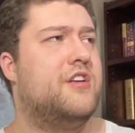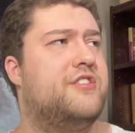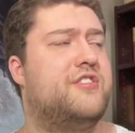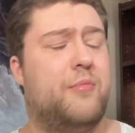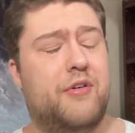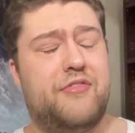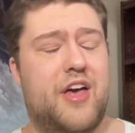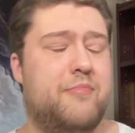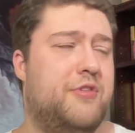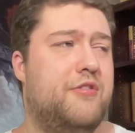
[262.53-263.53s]
Some of
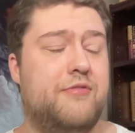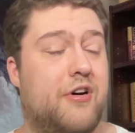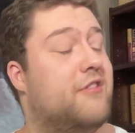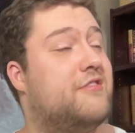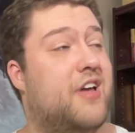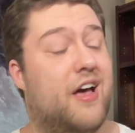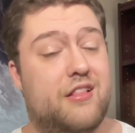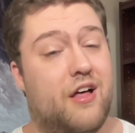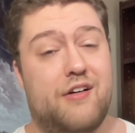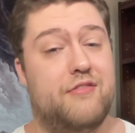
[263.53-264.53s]
them you've heard
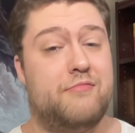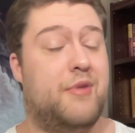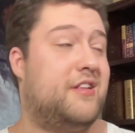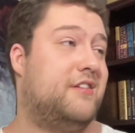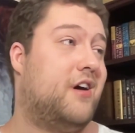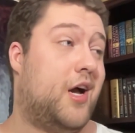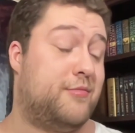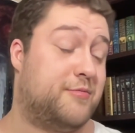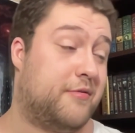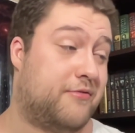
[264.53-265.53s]
tell of many
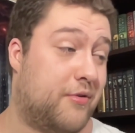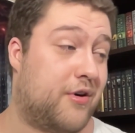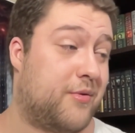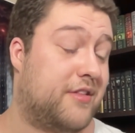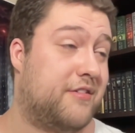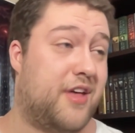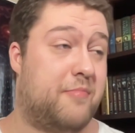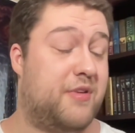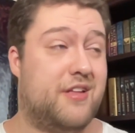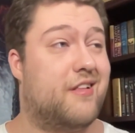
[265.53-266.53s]
times before, whether
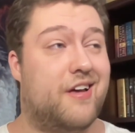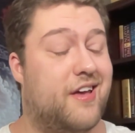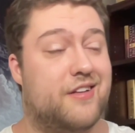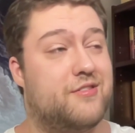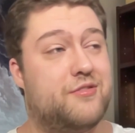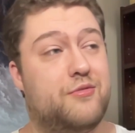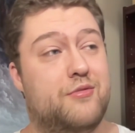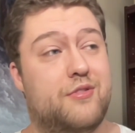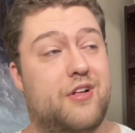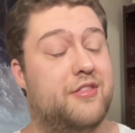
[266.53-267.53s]
that be like at
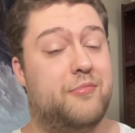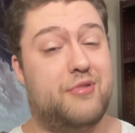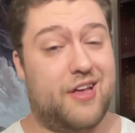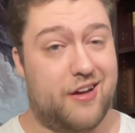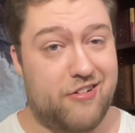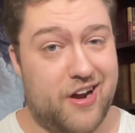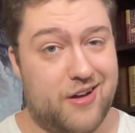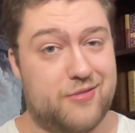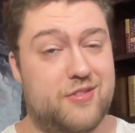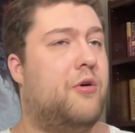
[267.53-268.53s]
school on the
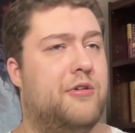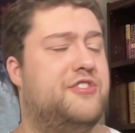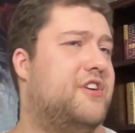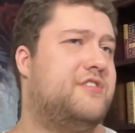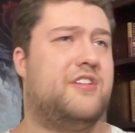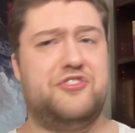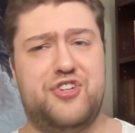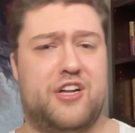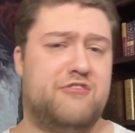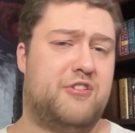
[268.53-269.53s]
playground or just in
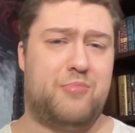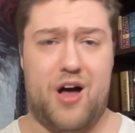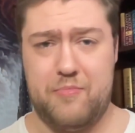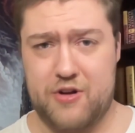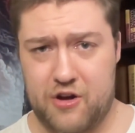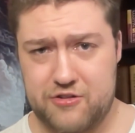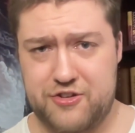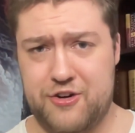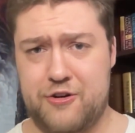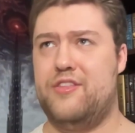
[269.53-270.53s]
general pop
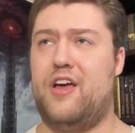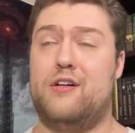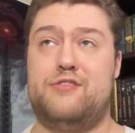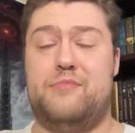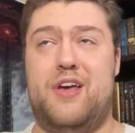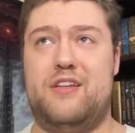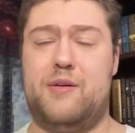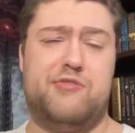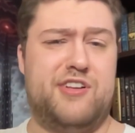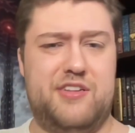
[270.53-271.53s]
culture. They also made a
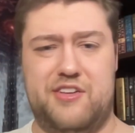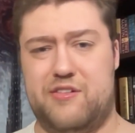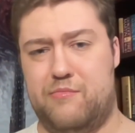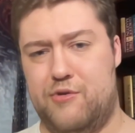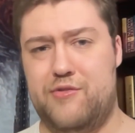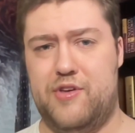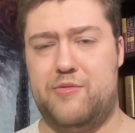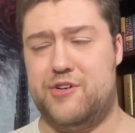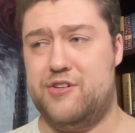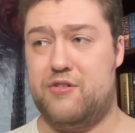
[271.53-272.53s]
pretty decent movie
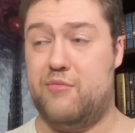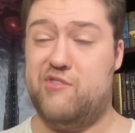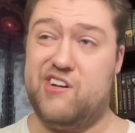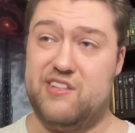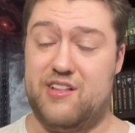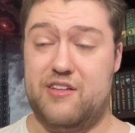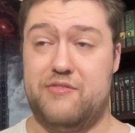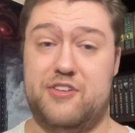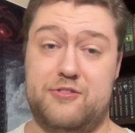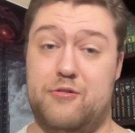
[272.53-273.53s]
which incorporated a lot of
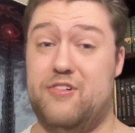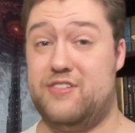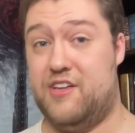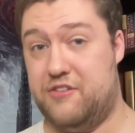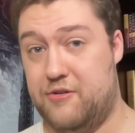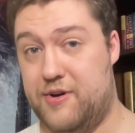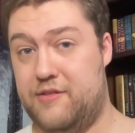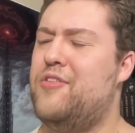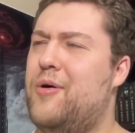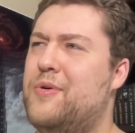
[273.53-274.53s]
these stories into
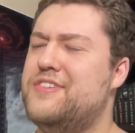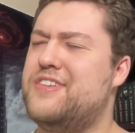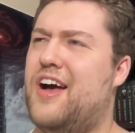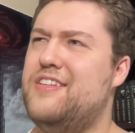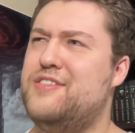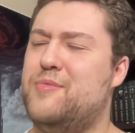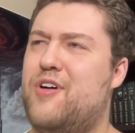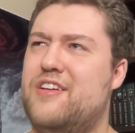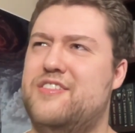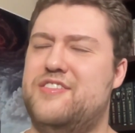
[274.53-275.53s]
it. Though I was kind of
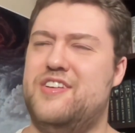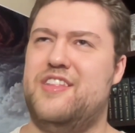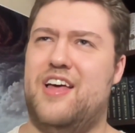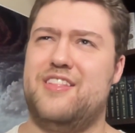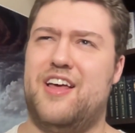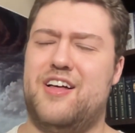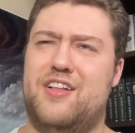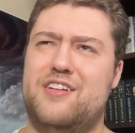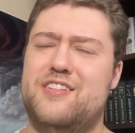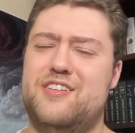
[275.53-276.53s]
surprised to see that, like, a
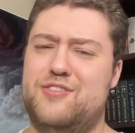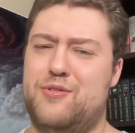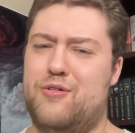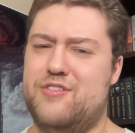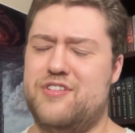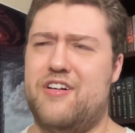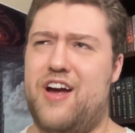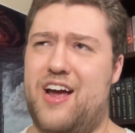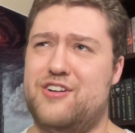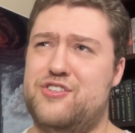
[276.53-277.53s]
lot of these stories are
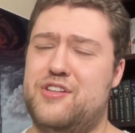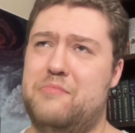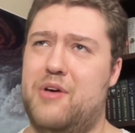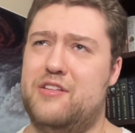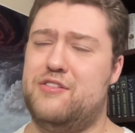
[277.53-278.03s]
actually meant